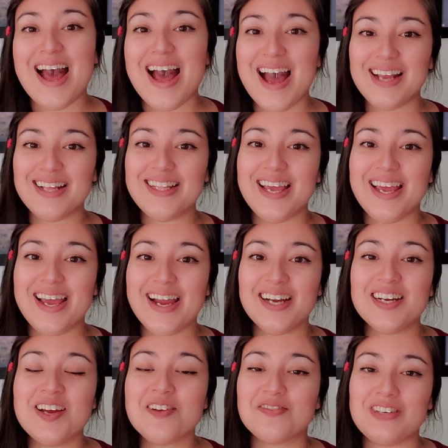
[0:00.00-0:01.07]
Hi there,
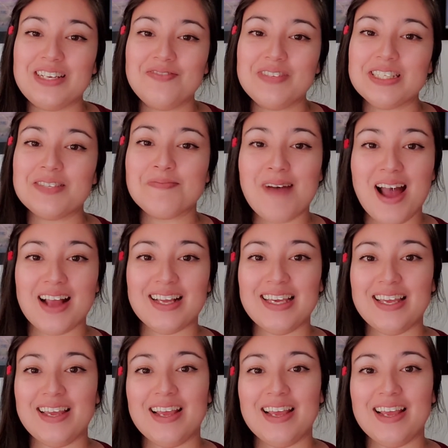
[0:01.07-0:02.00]
my name is Maki